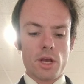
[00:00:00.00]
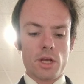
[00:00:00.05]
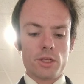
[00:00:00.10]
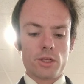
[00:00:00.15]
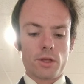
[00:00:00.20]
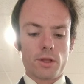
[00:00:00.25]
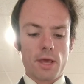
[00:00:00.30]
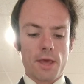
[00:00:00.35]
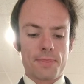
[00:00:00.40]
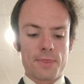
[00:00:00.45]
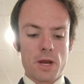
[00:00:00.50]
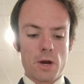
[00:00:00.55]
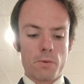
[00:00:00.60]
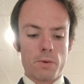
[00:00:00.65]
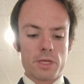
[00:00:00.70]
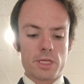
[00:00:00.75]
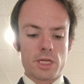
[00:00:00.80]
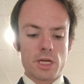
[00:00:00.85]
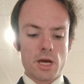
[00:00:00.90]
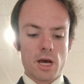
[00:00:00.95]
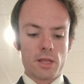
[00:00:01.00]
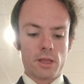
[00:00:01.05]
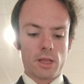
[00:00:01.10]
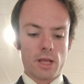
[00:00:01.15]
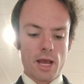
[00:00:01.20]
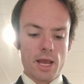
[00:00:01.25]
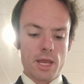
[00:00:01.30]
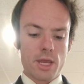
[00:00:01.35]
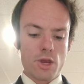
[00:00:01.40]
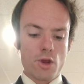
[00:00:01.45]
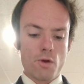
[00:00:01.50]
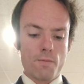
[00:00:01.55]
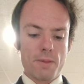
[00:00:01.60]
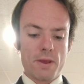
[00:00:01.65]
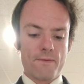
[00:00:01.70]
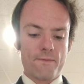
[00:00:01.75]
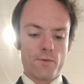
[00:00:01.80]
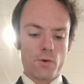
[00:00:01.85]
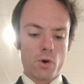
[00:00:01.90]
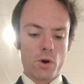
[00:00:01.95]
so that there was none like you
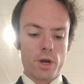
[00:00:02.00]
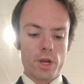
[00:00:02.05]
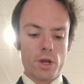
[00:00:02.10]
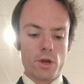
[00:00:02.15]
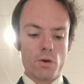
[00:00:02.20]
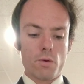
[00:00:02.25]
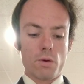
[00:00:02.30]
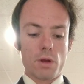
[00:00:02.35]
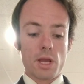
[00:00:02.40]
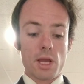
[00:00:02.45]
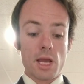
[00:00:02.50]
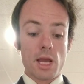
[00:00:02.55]
before you,